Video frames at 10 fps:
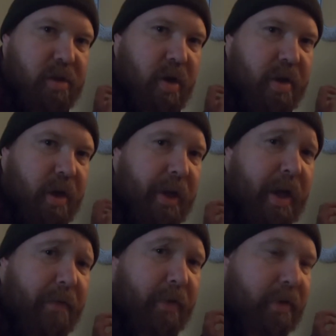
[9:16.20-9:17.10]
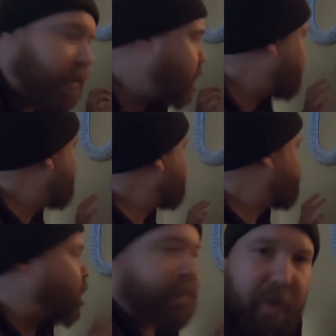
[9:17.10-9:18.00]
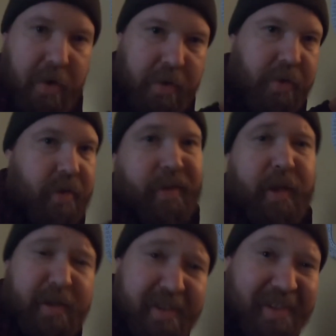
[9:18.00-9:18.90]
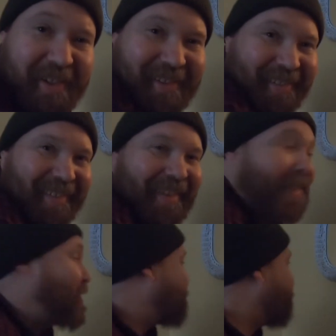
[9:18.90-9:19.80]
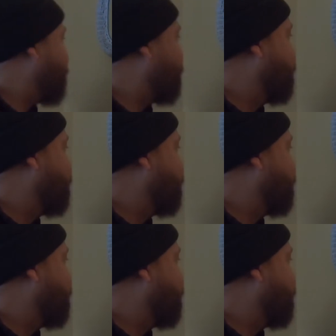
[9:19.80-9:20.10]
are that I ever go further than this on this wall.